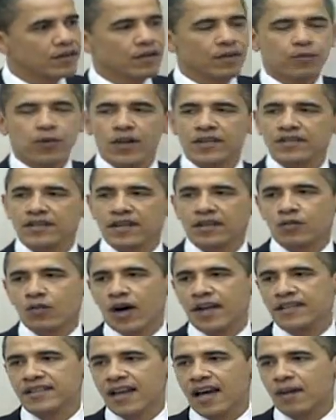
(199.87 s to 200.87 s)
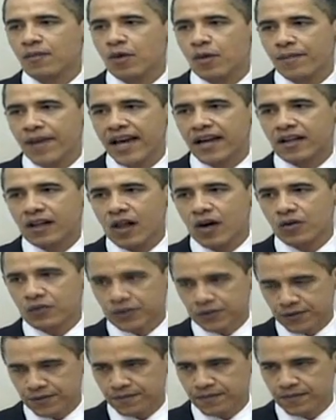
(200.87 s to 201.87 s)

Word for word: the prison at Guantanamo Bay closed.